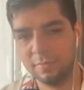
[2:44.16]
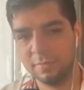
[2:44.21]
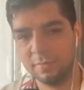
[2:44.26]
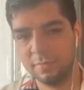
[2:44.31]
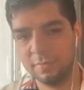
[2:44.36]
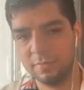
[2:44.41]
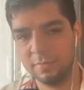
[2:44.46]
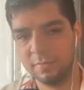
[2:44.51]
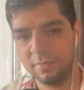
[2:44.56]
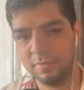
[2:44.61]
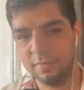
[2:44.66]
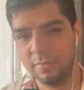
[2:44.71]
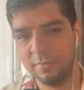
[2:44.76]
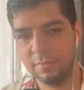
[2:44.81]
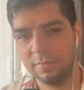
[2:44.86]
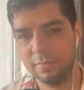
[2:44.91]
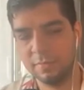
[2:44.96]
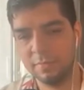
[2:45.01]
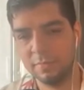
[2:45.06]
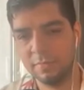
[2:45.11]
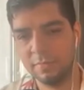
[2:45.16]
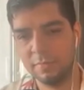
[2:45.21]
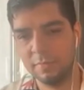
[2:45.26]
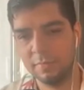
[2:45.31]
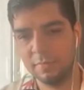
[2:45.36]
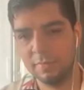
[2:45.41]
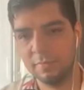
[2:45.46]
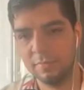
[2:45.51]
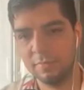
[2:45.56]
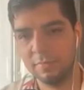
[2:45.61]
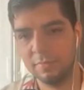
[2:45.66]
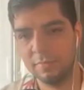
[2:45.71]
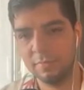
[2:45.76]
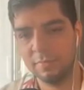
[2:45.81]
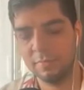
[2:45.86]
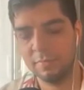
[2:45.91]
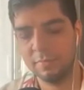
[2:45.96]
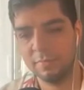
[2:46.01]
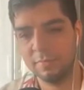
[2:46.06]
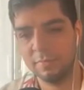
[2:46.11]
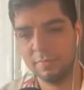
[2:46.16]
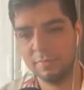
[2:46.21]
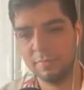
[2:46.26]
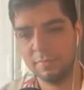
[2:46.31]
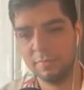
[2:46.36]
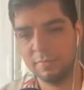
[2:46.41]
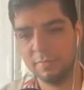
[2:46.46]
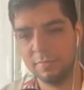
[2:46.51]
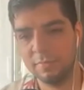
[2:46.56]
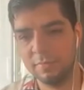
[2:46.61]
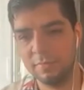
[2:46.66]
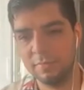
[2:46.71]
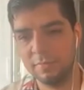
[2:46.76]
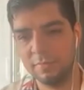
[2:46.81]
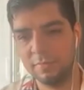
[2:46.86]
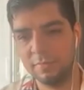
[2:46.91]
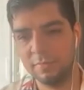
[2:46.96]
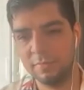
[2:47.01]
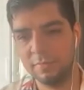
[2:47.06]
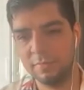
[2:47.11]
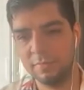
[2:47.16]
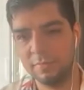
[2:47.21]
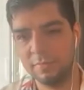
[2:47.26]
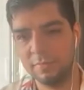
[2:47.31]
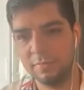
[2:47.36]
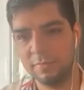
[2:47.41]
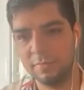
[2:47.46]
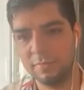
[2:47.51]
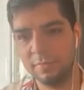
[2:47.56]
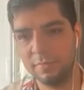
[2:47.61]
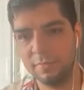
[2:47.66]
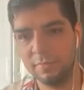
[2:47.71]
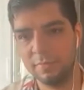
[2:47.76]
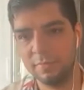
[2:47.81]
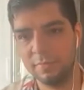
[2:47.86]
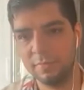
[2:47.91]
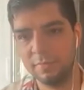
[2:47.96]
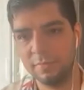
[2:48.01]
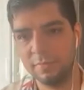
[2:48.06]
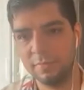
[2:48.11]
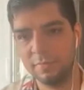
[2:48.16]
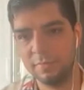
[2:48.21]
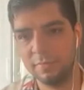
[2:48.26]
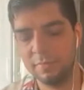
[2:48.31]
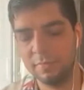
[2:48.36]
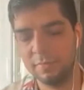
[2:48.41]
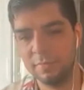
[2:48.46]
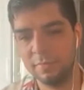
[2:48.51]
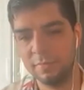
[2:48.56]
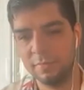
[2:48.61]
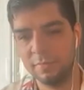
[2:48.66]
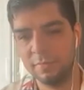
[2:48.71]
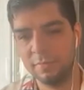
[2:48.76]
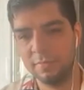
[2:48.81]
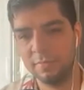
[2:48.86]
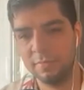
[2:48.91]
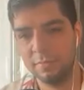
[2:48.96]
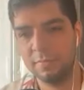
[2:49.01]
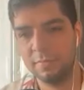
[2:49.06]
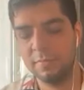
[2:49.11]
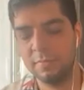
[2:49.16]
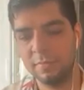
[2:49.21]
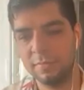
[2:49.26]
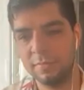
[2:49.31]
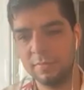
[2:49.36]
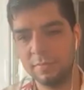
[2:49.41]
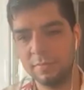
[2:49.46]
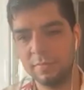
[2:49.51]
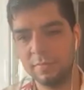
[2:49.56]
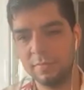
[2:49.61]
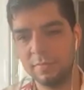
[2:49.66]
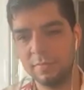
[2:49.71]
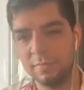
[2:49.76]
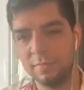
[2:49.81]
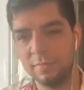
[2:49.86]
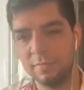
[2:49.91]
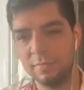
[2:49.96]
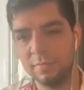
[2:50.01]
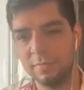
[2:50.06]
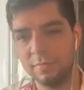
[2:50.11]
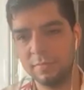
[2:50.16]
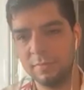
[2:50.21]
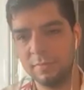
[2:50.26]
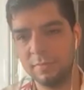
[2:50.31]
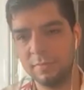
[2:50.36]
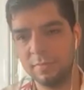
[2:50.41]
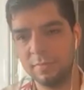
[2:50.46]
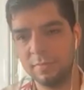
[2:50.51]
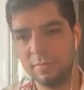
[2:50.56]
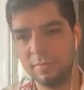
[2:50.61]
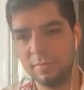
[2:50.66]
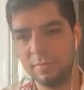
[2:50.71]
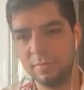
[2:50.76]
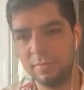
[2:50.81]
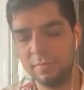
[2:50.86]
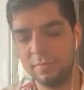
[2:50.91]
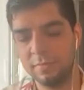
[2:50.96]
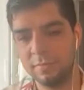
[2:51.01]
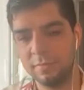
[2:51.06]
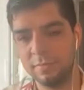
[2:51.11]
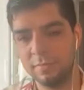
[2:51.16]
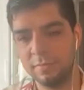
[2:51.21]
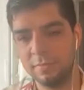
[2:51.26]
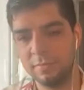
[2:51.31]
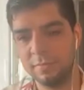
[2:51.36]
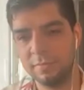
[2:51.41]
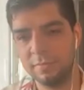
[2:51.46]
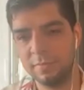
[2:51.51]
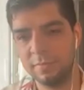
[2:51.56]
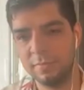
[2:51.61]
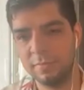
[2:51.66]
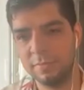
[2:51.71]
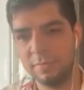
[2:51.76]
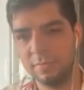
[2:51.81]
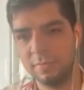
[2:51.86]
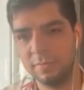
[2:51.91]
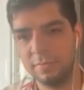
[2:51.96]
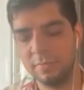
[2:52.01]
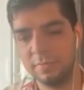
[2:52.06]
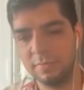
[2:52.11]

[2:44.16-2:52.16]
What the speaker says: This person isn't speaking.